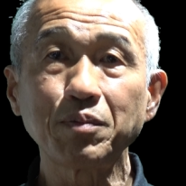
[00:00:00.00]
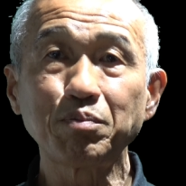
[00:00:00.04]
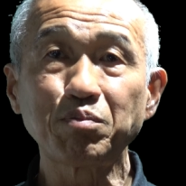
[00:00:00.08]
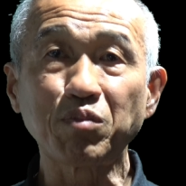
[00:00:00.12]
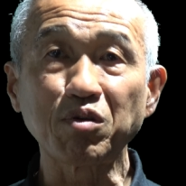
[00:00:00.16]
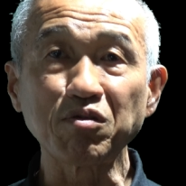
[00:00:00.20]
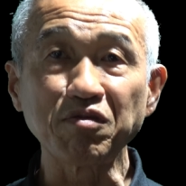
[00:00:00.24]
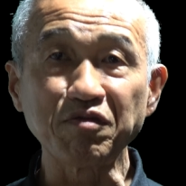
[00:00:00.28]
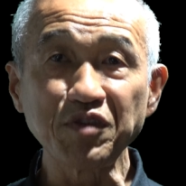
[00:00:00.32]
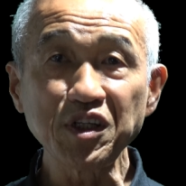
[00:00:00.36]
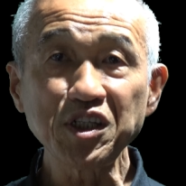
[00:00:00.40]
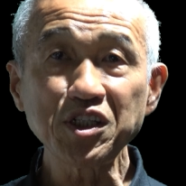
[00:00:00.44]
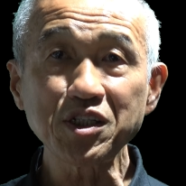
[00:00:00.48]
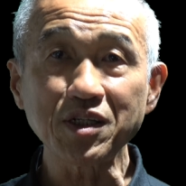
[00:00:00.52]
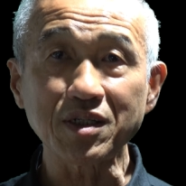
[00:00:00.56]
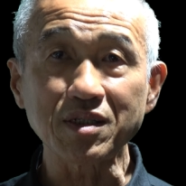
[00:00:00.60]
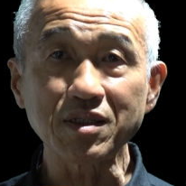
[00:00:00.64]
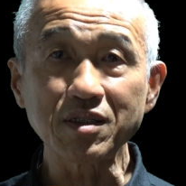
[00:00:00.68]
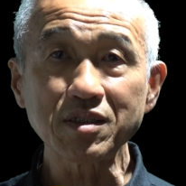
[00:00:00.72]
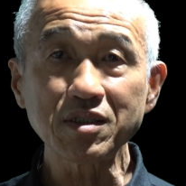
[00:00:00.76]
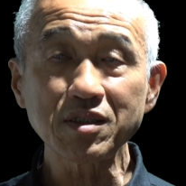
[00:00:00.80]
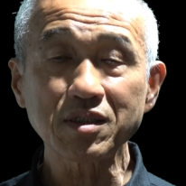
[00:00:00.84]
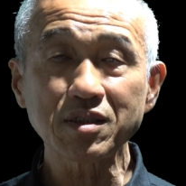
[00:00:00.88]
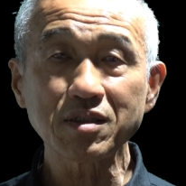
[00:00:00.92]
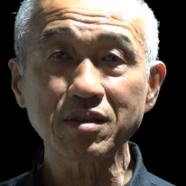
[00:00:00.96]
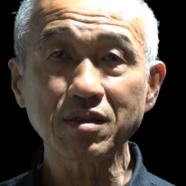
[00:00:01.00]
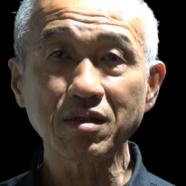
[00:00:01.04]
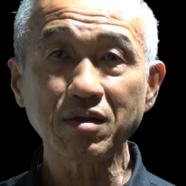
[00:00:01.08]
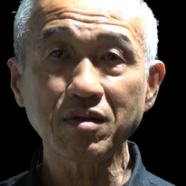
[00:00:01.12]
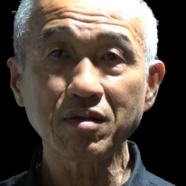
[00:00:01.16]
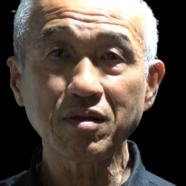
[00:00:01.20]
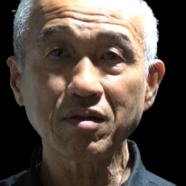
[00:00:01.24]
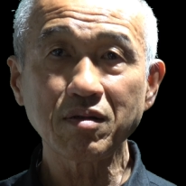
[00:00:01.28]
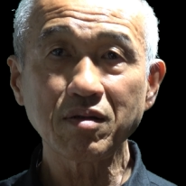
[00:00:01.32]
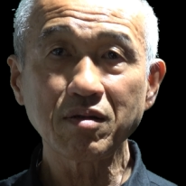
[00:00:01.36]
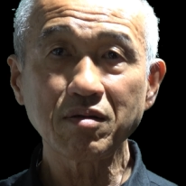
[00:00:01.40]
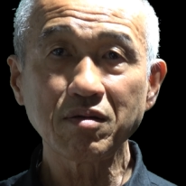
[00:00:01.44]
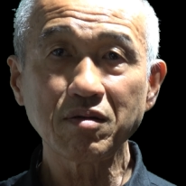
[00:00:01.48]
provisions
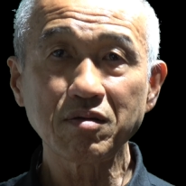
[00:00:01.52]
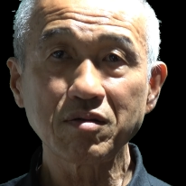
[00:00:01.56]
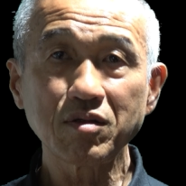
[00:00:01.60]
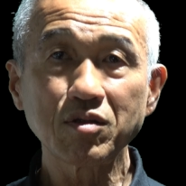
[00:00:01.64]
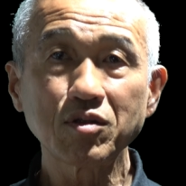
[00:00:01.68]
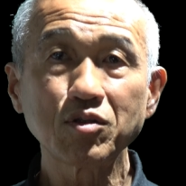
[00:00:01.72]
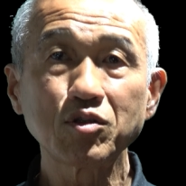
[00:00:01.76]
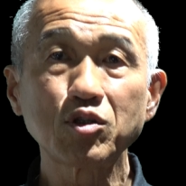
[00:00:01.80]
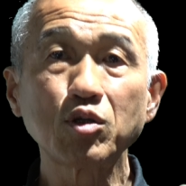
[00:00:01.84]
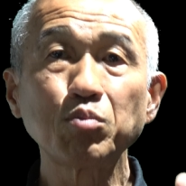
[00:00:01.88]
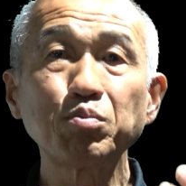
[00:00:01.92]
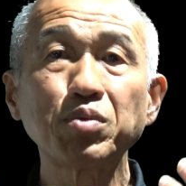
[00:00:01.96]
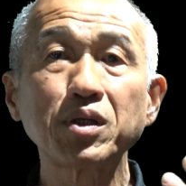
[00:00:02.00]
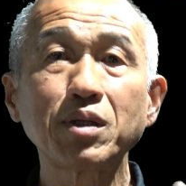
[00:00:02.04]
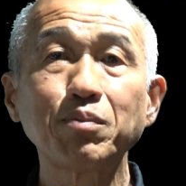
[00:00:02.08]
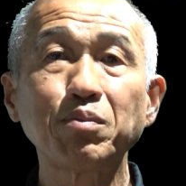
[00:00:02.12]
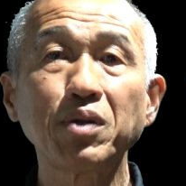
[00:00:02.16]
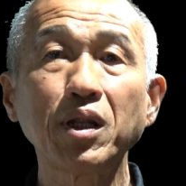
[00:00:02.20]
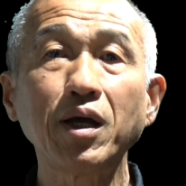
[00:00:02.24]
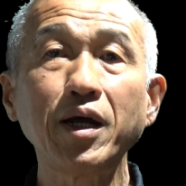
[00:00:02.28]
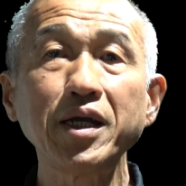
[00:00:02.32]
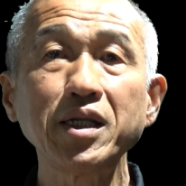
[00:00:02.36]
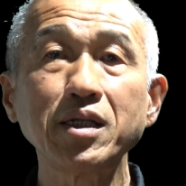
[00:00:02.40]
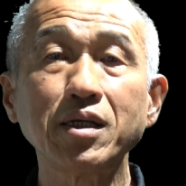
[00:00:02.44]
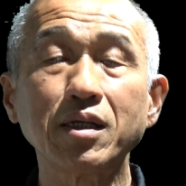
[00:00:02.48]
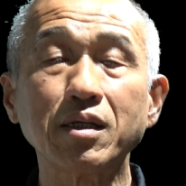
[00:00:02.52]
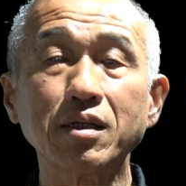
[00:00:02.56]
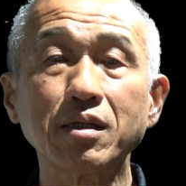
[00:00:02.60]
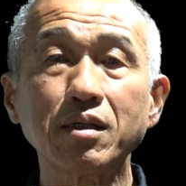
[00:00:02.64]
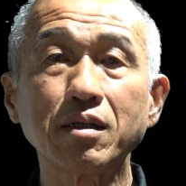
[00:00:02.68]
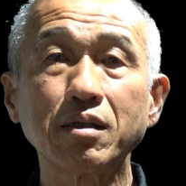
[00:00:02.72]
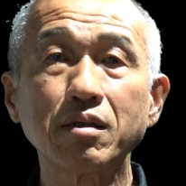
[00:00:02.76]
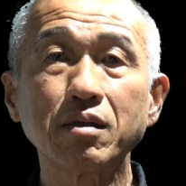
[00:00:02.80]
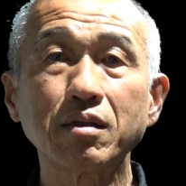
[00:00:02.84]
to put a blind in.